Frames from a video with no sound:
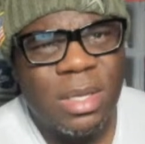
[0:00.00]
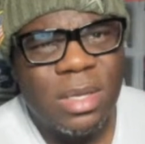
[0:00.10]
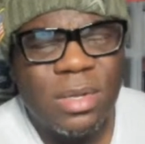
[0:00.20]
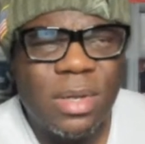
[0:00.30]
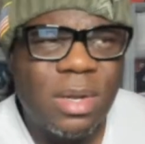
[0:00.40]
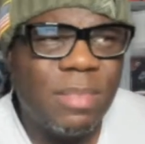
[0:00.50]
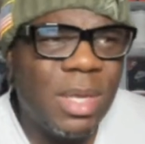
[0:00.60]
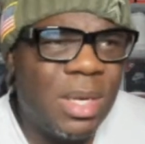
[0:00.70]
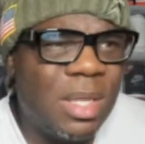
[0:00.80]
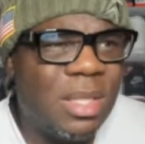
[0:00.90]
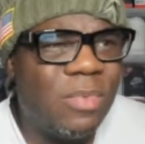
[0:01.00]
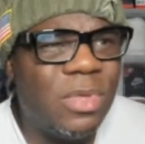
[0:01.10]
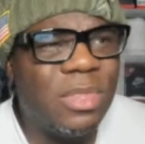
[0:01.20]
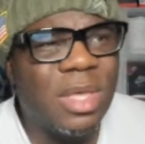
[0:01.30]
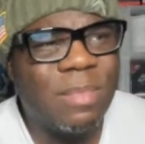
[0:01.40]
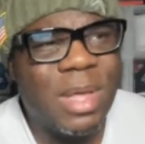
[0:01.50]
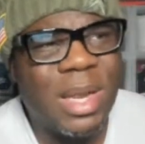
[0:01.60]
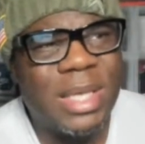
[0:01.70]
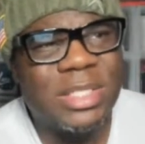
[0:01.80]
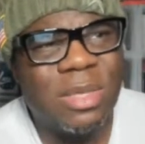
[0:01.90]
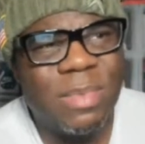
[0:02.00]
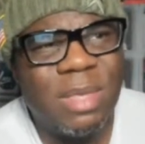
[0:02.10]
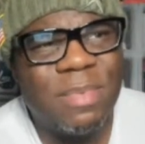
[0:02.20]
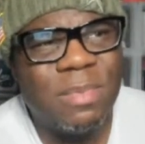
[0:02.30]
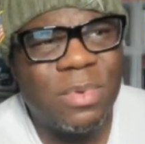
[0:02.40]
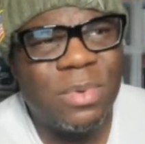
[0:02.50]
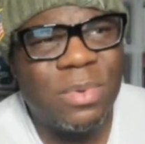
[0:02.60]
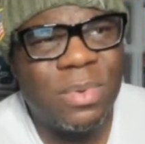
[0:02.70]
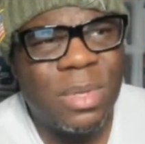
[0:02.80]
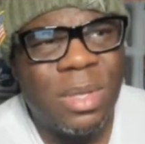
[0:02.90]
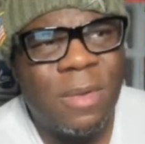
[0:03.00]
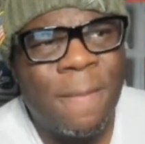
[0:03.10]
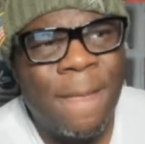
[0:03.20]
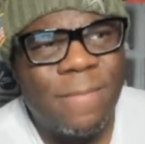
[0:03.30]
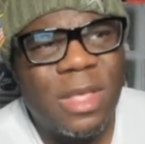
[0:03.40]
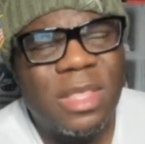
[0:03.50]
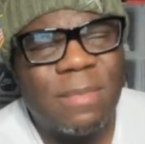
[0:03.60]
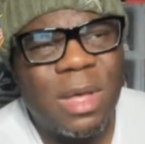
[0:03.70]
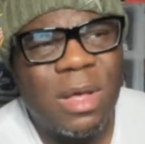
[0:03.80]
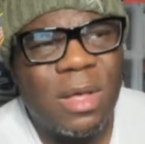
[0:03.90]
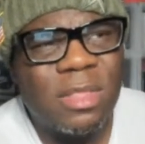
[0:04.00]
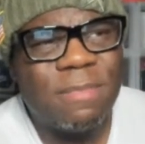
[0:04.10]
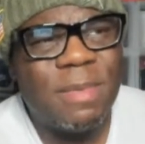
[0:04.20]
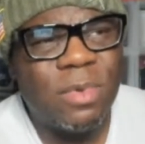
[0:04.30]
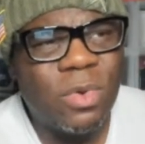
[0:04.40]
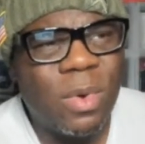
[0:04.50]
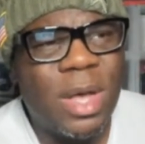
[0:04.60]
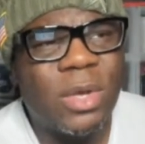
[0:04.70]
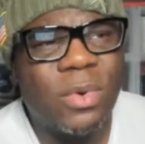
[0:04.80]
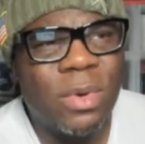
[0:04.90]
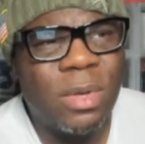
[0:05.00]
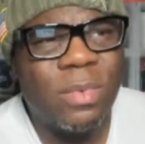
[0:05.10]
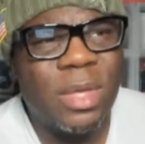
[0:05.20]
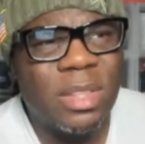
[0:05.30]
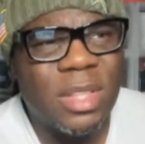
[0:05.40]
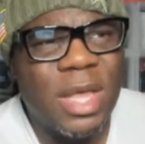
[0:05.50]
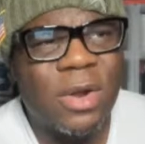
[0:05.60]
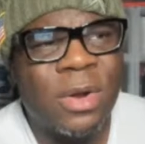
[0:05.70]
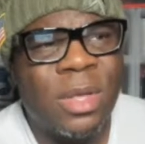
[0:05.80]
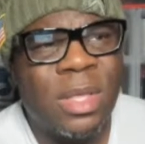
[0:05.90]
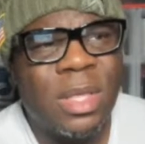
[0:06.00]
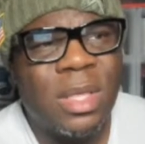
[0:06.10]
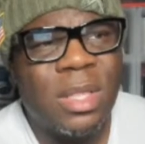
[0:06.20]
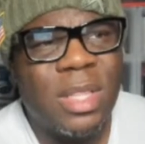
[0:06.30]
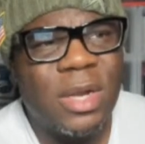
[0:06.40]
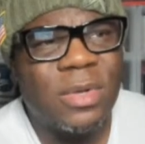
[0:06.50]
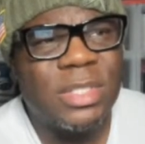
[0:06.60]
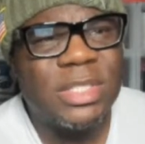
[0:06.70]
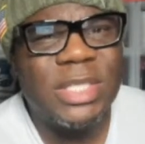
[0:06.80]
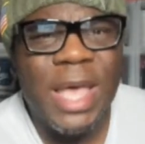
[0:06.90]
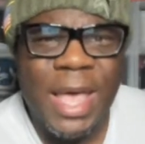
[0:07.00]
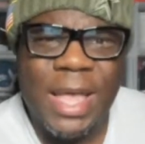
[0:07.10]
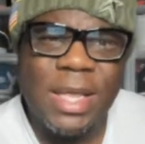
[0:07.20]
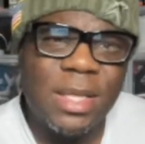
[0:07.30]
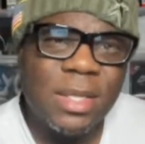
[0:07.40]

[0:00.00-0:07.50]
You know what I mean? And then when you think about like so many people who I think about all the people who I grew up with that are that are dead.